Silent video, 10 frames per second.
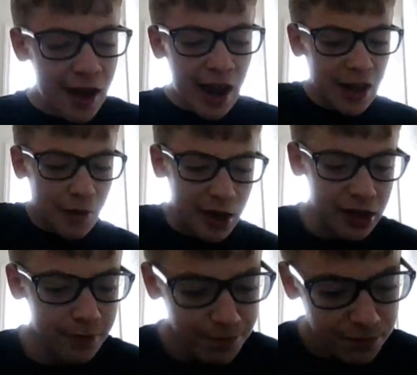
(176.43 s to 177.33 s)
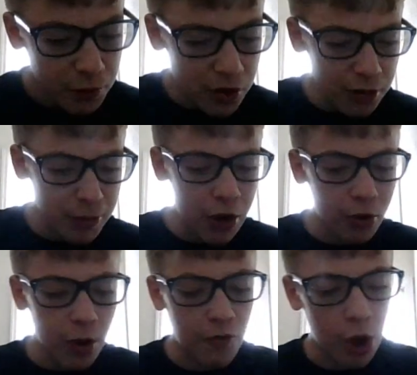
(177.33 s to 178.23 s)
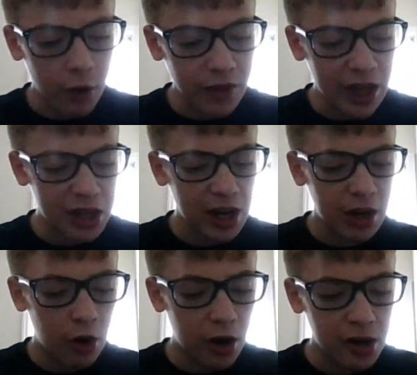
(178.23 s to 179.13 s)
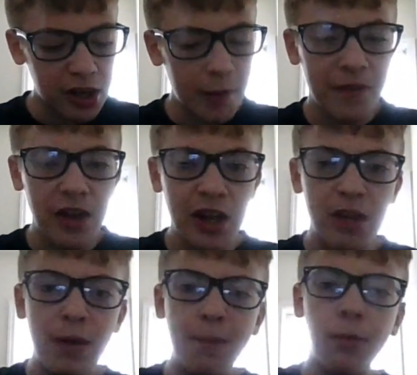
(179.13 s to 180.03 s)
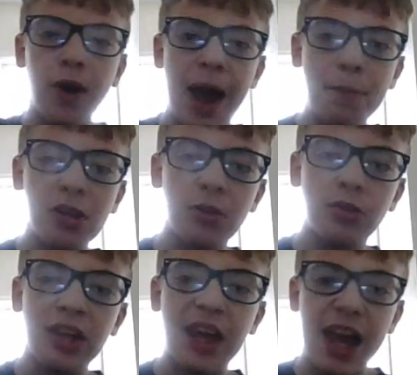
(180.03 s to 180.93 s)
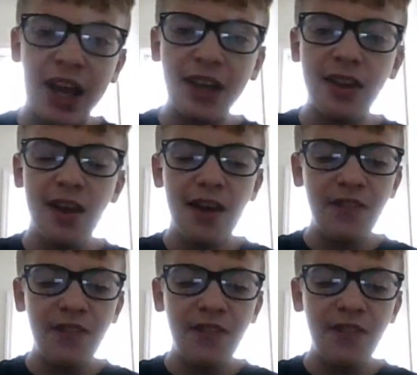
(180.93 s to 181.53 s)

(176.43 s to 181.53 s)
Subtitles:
Anyways, we're going to be going over all the SIRs. Some of these people absolutely hate.